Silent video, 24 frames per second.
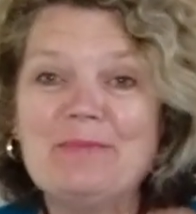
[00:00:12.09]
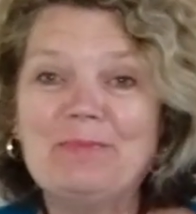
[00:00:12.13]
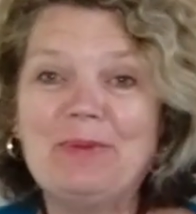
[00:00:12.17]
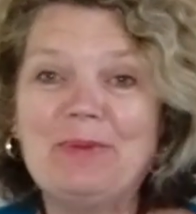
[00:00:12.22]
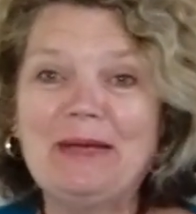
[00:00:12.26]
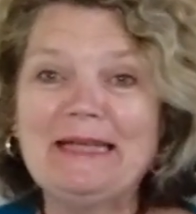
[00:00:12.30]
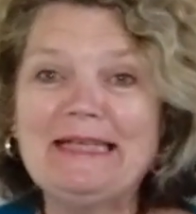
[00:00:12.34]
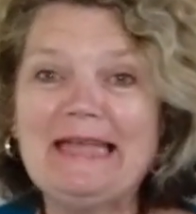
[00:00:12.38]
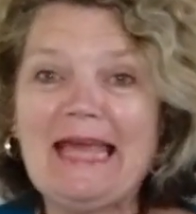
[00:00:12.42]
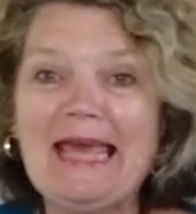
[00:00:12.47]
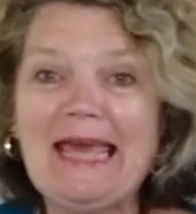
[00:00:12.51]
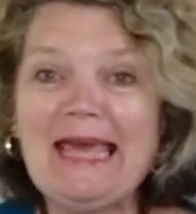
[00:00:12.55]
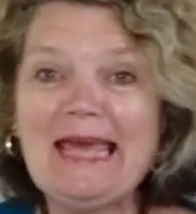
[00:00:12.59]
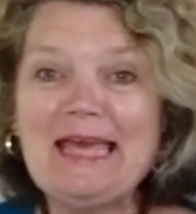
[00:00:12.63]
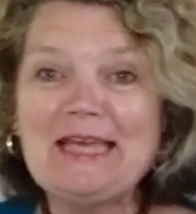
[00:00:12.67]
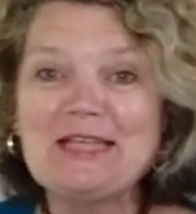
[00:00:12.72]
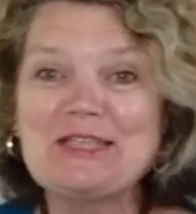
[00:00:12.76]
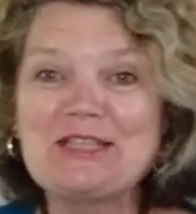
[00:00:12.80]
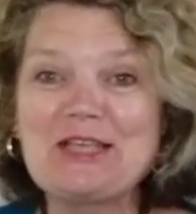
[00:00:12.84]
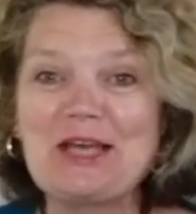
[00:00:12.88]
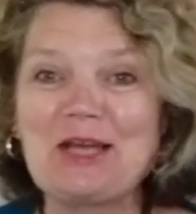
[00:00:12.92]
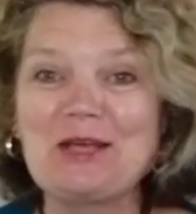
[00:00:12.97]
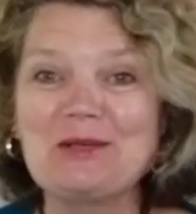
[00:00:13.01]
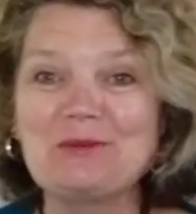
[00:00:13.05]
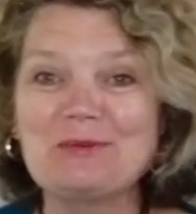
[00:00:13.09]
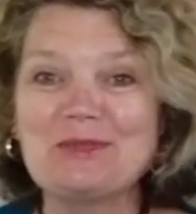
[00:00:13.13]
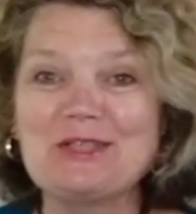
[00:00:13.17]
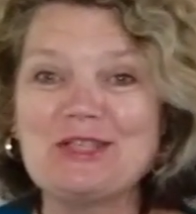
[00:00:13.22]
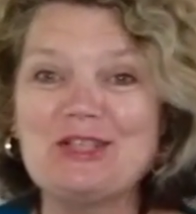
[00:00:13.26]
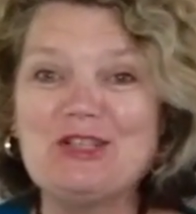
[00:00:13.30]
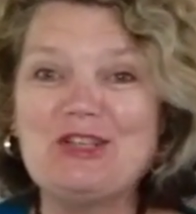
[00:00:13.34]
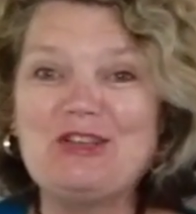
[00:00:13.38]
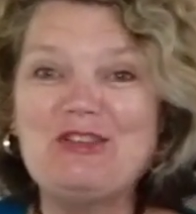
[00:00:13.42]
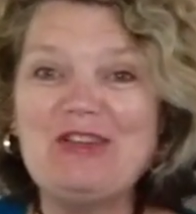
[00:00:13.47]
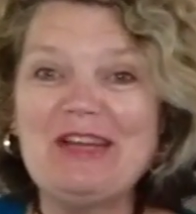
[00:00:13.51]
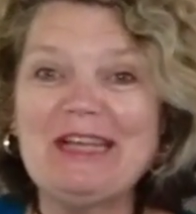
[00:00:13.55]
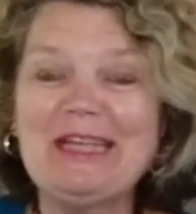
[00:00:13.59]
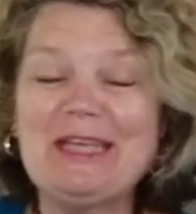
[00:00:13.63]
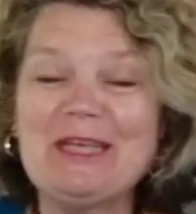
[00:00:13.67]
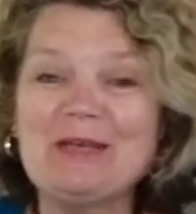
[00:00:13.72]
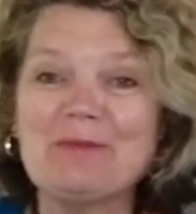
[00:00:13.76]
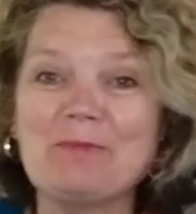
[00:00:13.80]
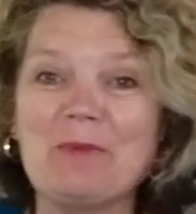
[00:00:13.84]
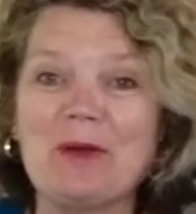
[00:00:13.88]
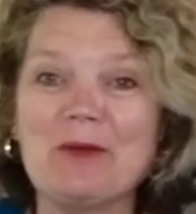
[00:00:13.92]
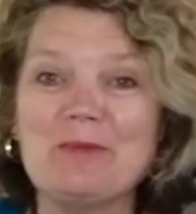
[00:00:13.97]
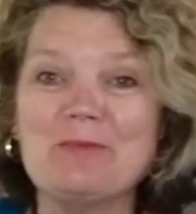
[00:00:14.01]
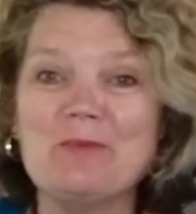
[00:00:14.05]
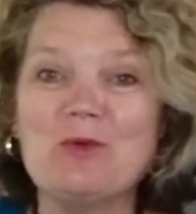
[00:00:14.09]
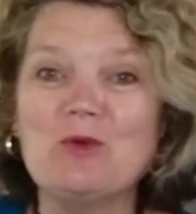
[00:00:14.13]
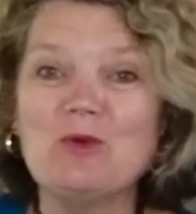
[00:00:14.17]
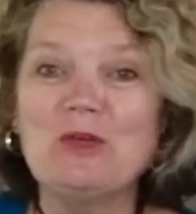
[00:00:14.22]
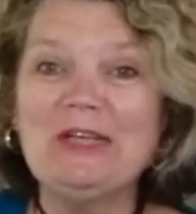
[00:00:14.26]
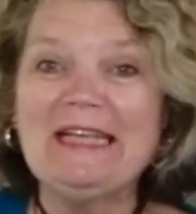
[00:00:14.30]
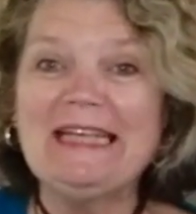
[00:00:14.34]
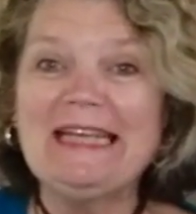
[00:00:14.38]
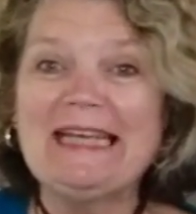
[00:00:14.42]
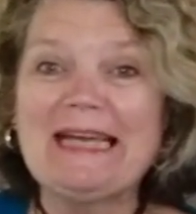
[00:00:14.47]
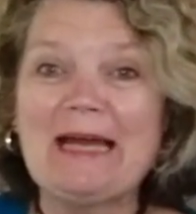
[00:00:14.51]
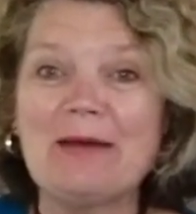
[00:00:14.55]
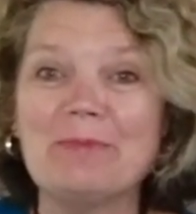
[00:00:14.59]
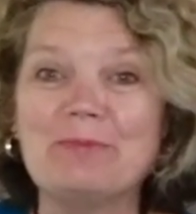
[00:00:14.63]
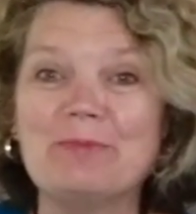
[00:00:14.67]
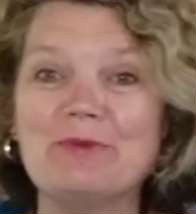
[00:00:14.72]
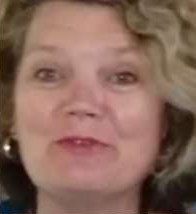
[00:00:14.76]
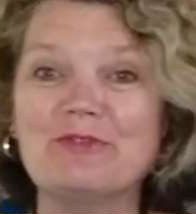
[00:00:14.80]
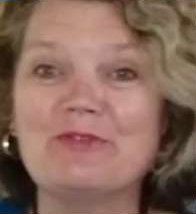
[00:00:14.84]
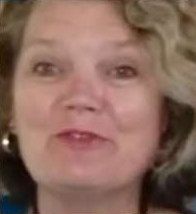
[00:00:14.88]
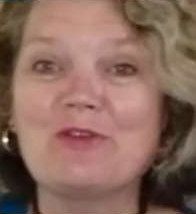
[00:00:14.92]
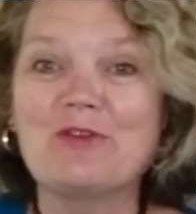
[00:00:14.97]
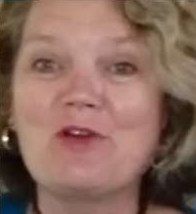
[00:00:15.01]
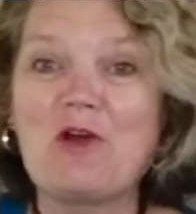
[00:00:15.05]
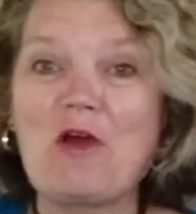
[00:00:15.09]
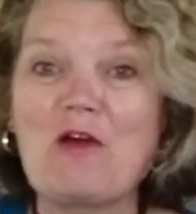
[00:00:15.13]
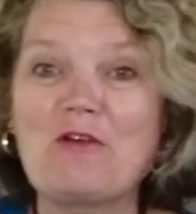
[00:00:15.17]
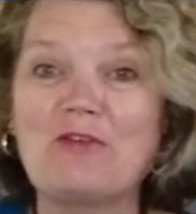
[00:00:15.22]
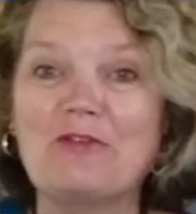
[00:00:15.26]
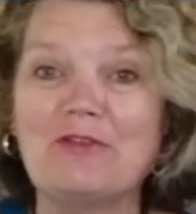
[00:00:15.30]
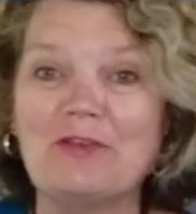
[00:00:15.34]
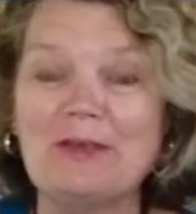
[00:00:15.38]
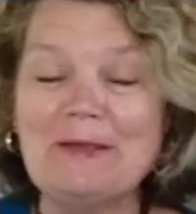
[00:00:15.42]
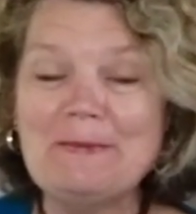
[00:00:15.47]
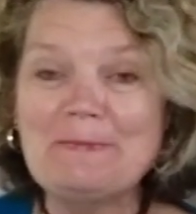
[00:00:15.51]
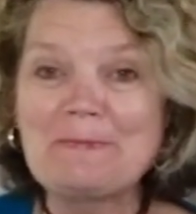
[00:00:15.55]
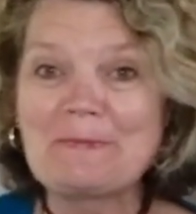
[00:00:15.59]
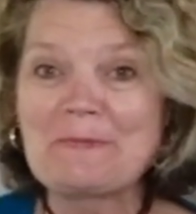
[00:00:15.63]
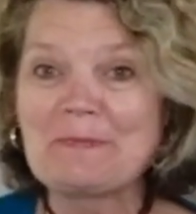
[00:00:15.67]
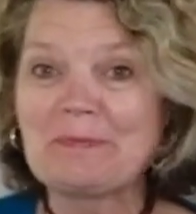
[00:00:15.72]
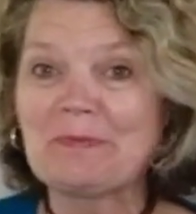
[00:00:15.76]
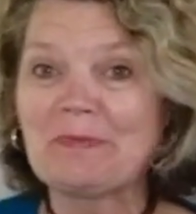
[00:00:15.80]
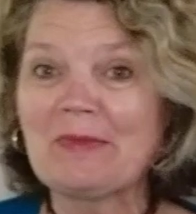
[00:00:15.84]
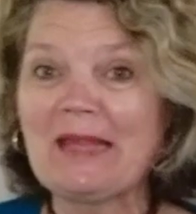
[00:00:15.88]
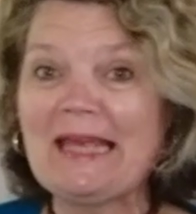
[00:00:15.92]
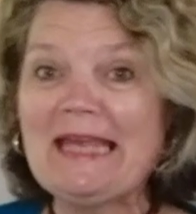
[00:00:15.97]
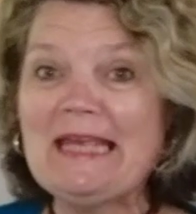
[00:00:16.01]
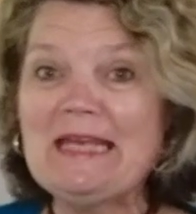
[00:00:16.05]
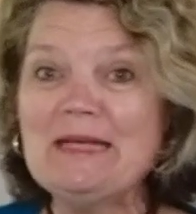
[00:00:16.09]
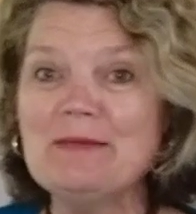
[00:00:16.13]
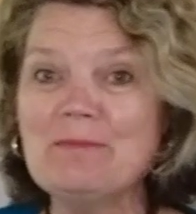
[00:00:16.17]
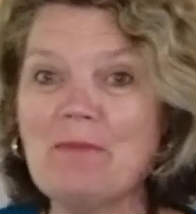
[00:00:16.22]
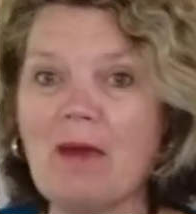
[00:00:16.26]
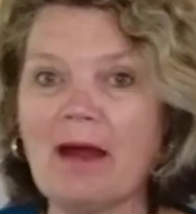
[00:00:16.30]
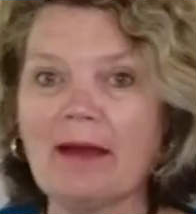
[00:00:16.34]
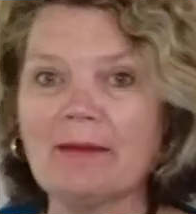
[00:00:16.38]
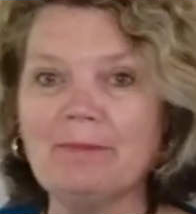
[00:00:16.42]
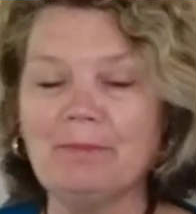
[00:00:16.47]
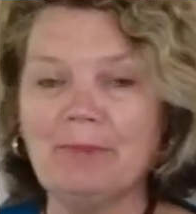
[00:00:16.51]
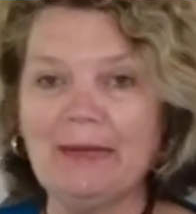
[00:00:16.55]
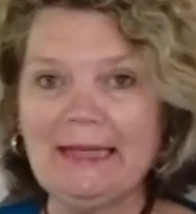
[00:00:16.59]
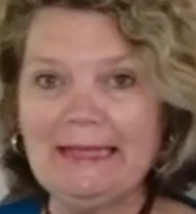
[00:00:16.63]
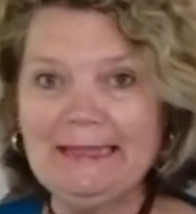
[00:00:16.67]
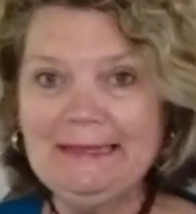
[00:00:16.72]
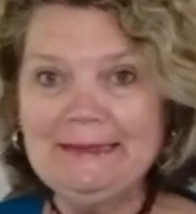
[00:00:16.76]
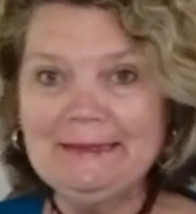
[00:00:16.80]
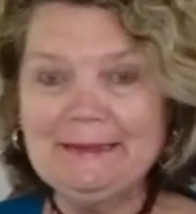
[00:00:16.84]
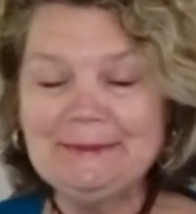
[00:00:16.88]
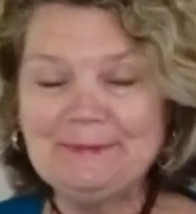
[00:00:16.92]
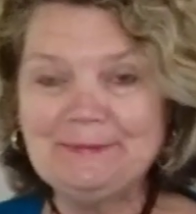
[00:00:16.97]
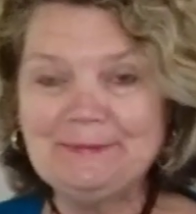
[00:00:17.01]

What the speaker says: But as I was drinking my morning cup of coffee in my bed,